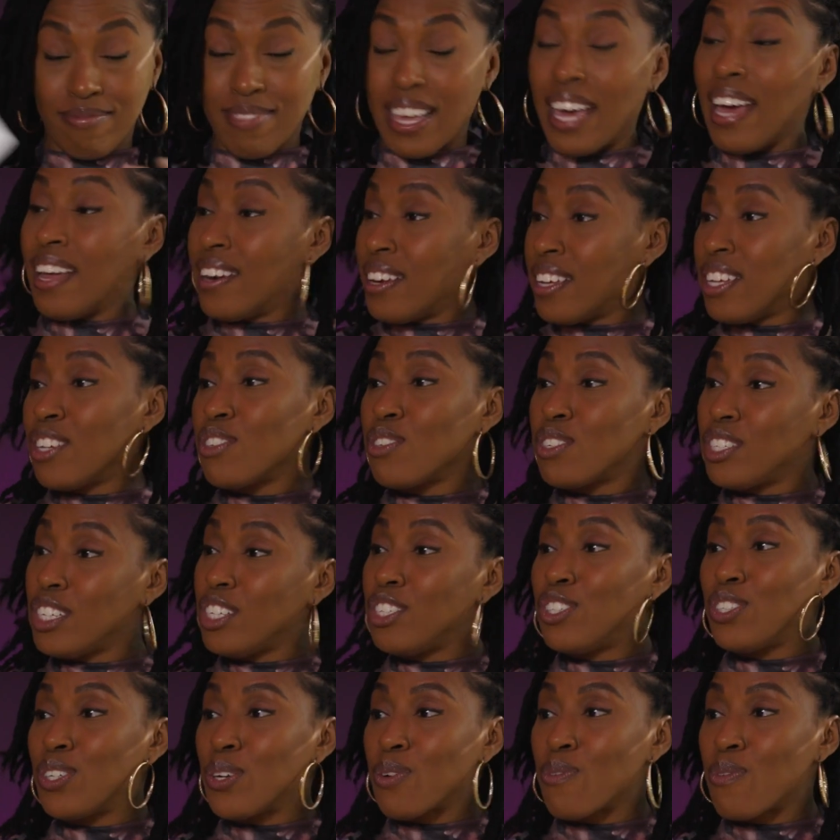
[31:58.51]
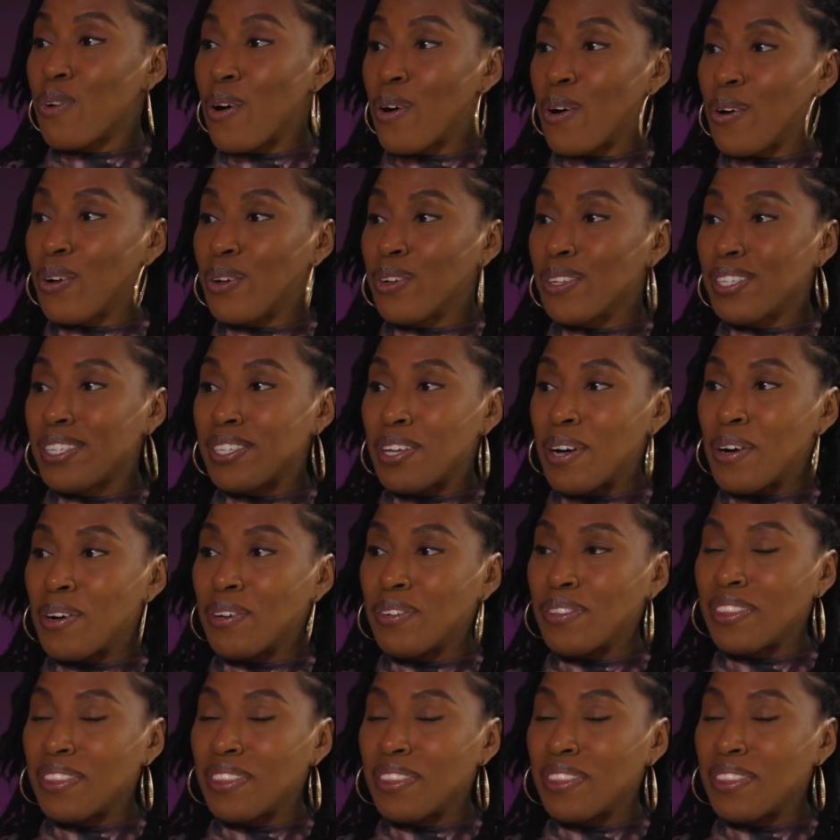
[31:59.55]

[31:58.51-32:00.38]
in your teaching role. So